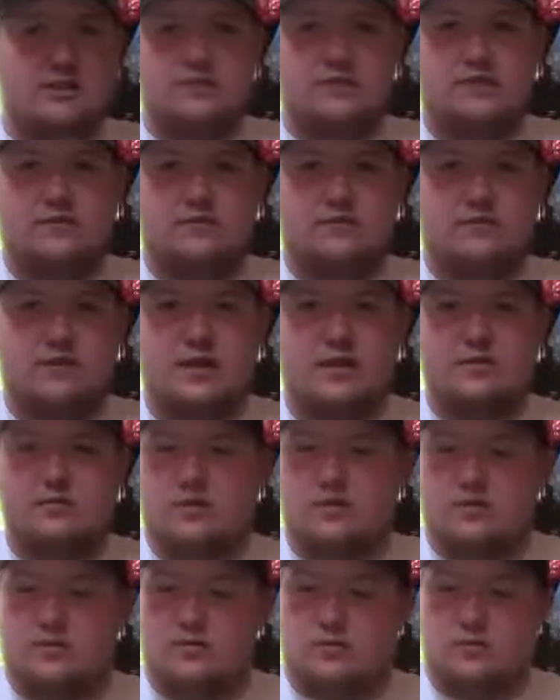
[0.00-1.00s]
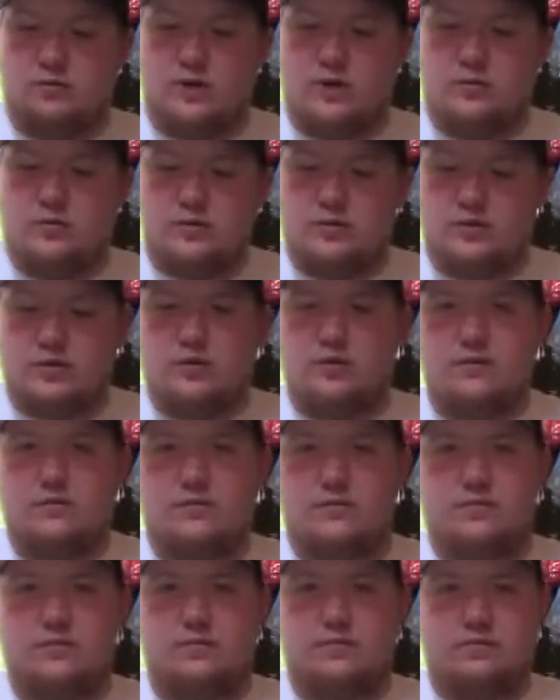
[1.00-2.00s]
the Favorite White Bird
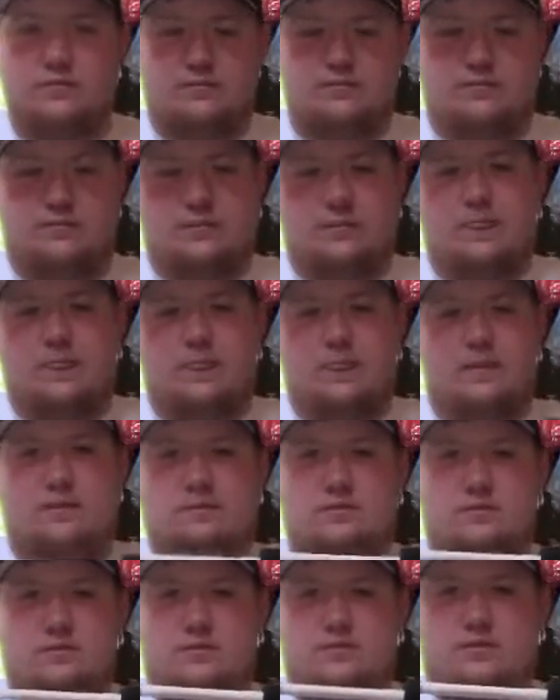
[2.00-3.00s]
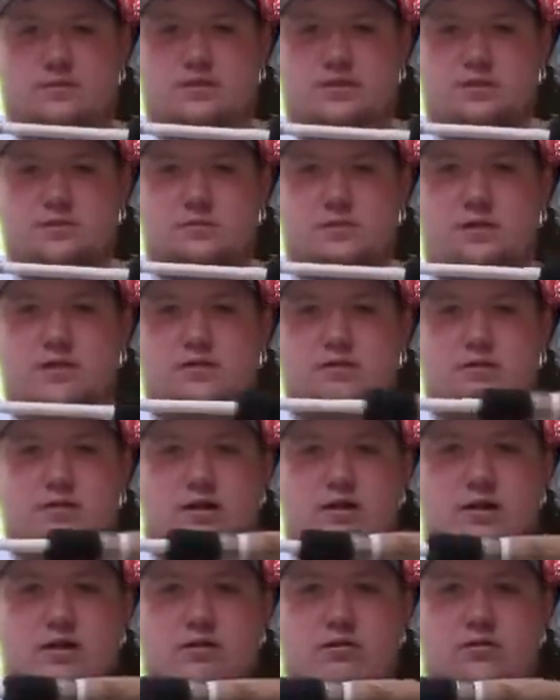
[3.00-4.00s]
spinning
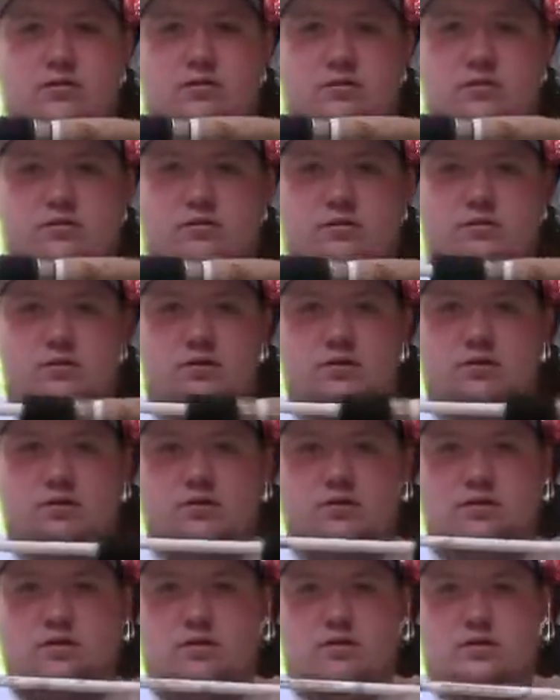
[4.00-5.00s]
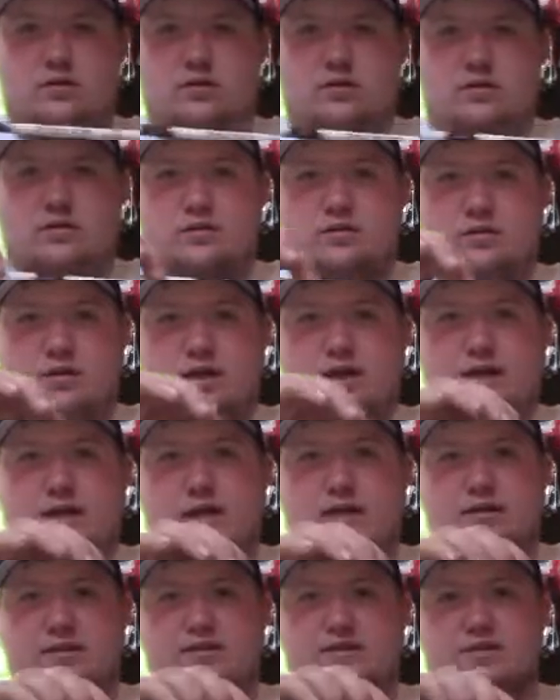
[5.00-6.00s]
rod. I got
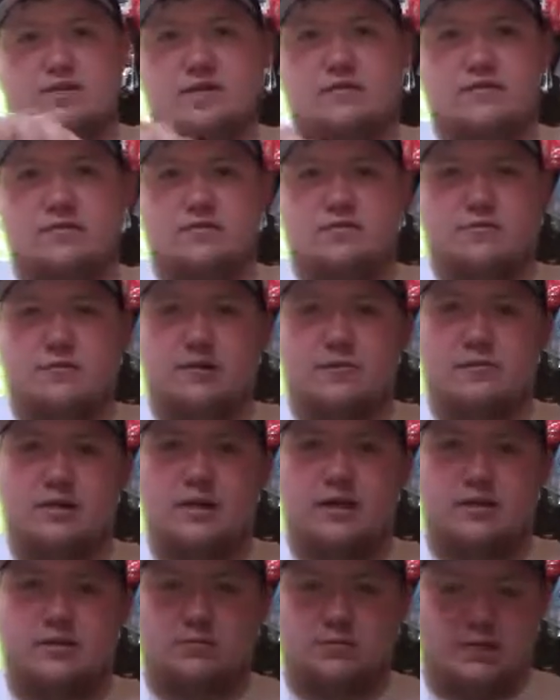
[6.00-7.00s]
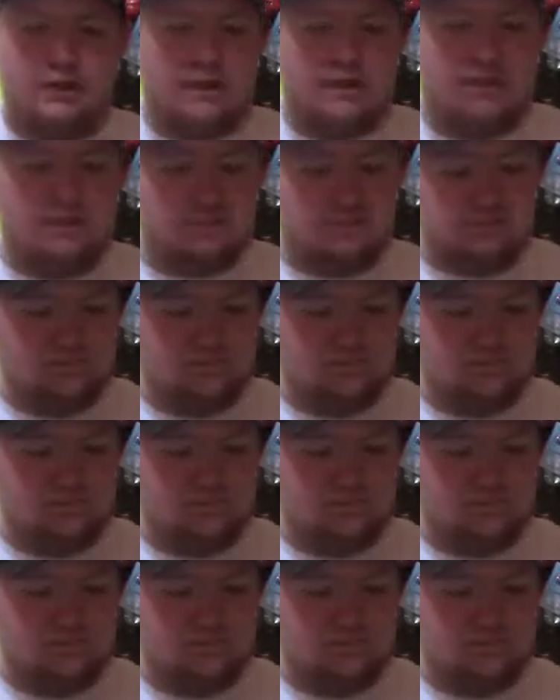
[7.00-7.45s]
it in the 7.3 medium light,